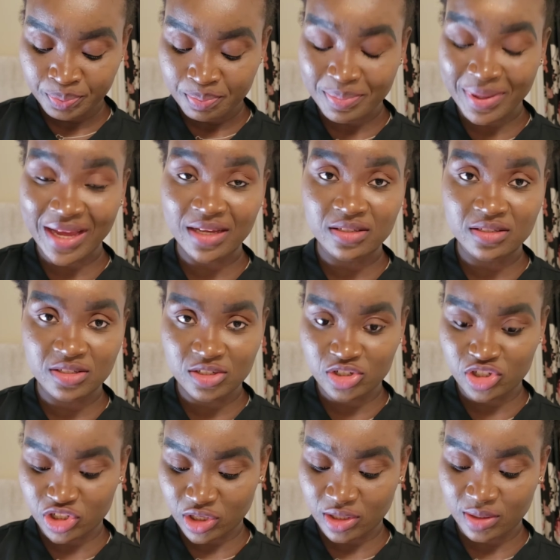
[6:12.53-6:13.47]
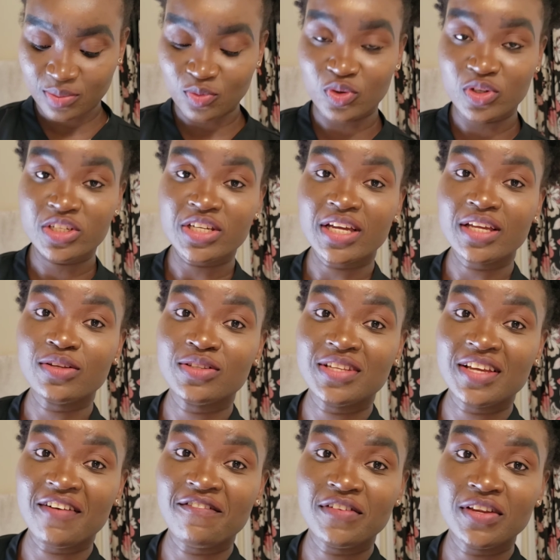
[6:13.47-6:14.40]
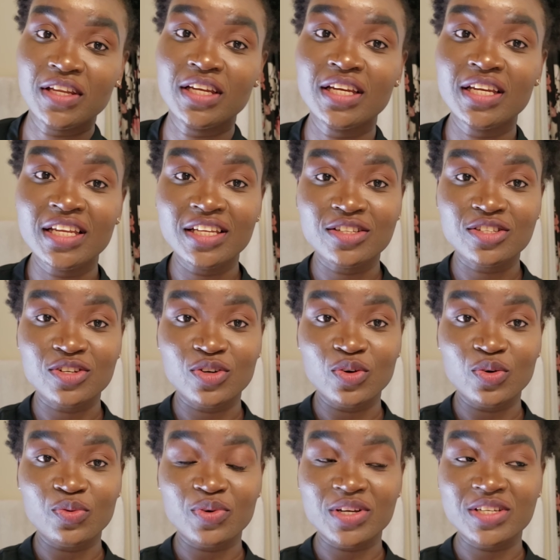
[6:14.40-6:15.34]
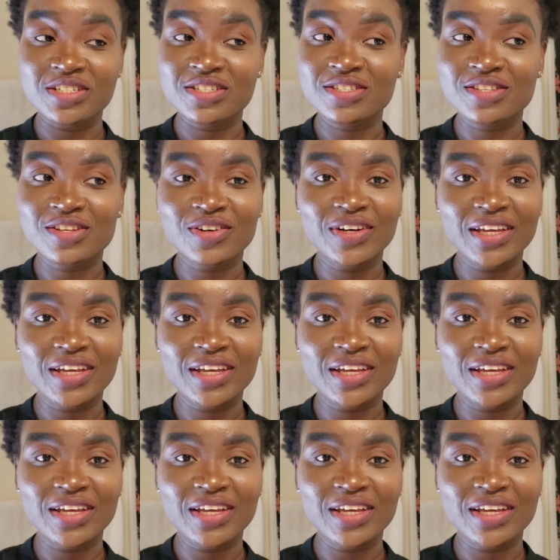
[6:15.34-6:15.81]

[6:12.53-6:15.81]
BoxyCharm, which I definitely need to go register